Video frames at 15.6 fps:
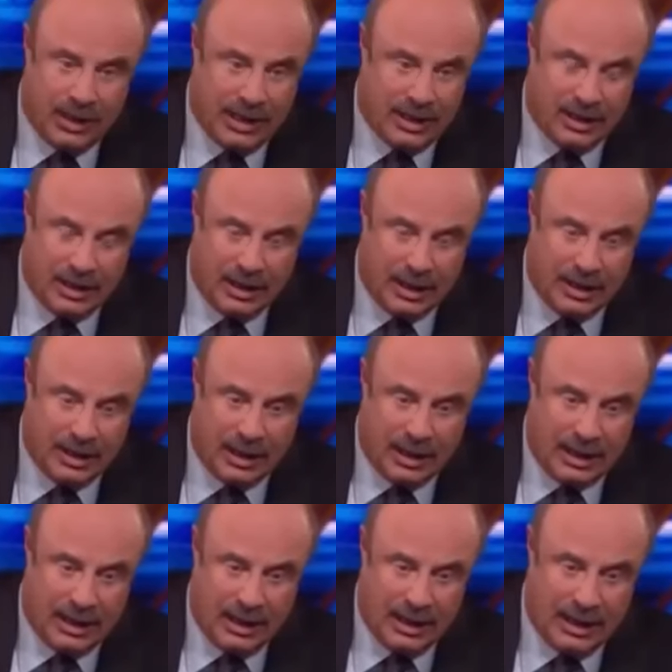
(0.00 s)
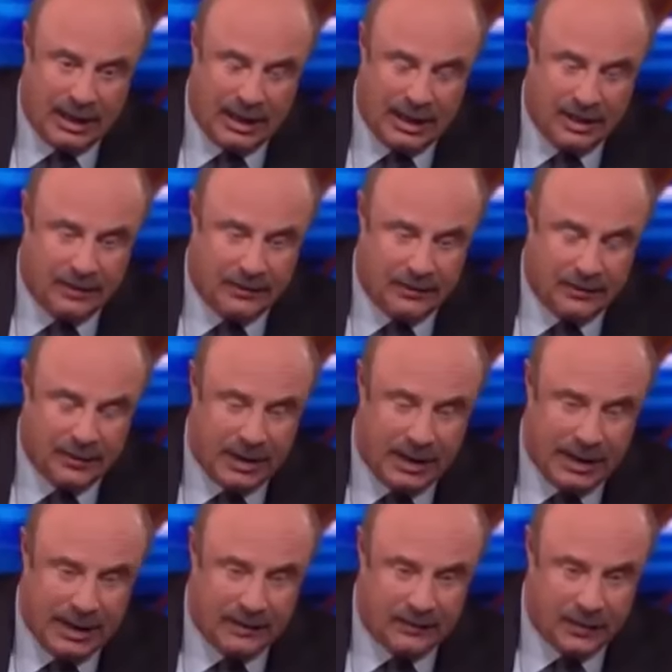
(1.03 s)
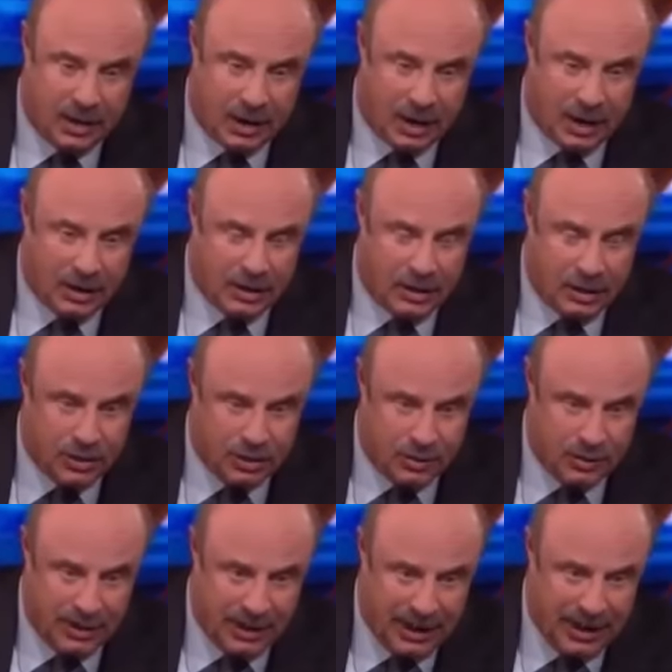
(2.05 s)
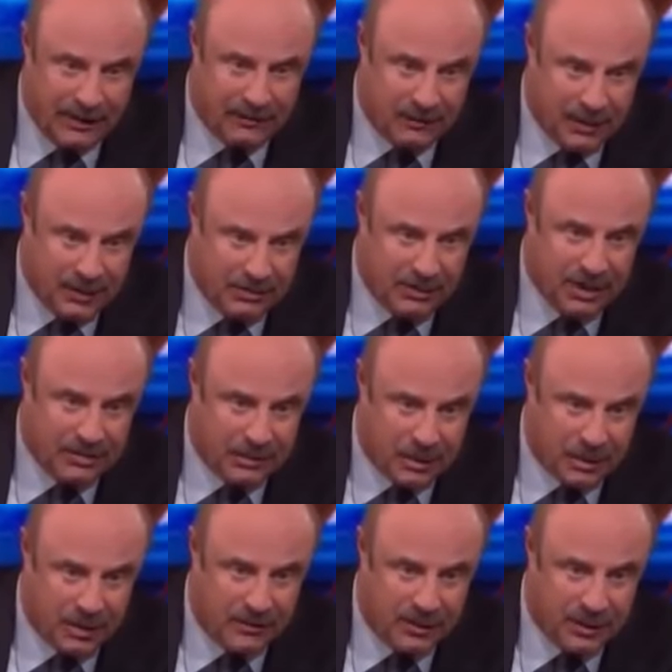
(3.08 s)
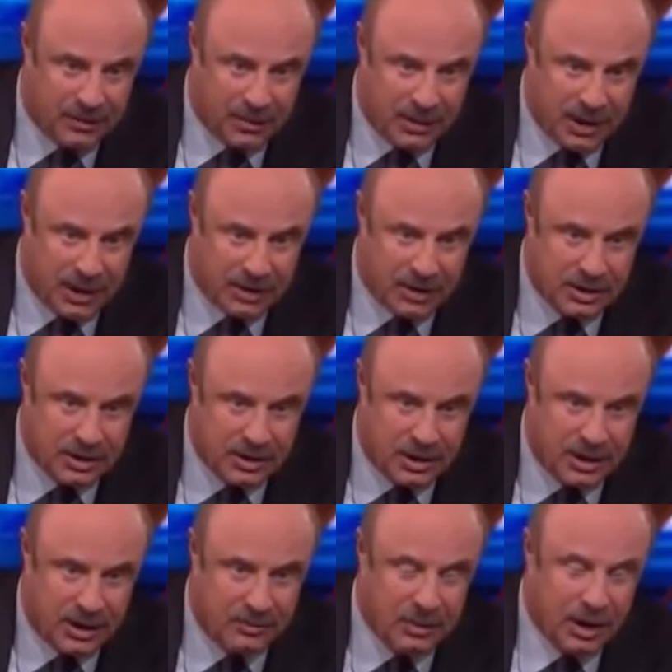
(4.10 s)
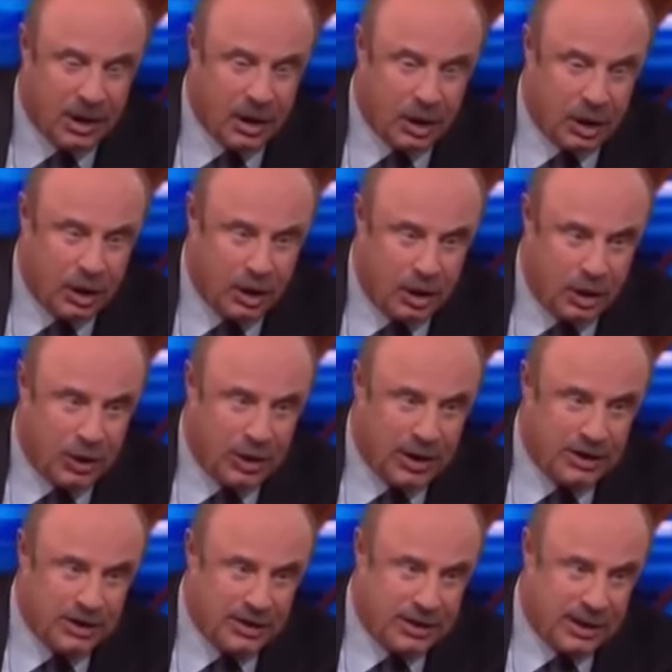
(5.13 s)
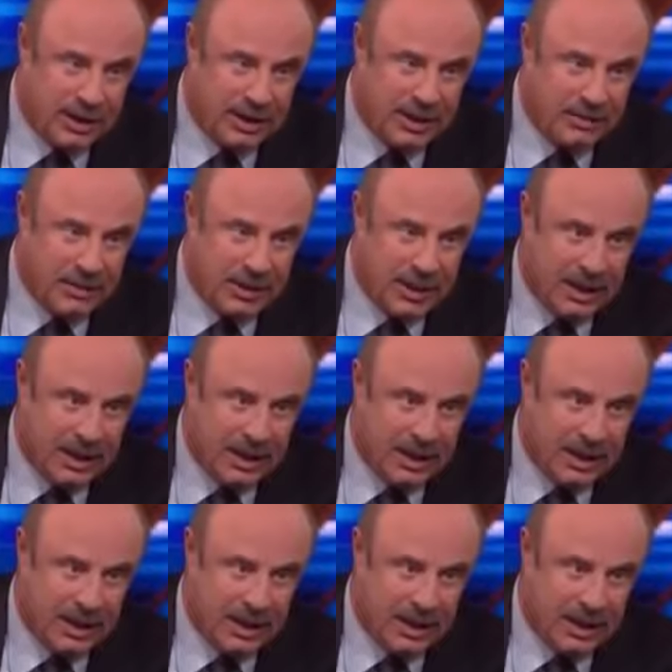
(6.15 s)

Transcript: that I have talked to every member of this production team. You didn't send them a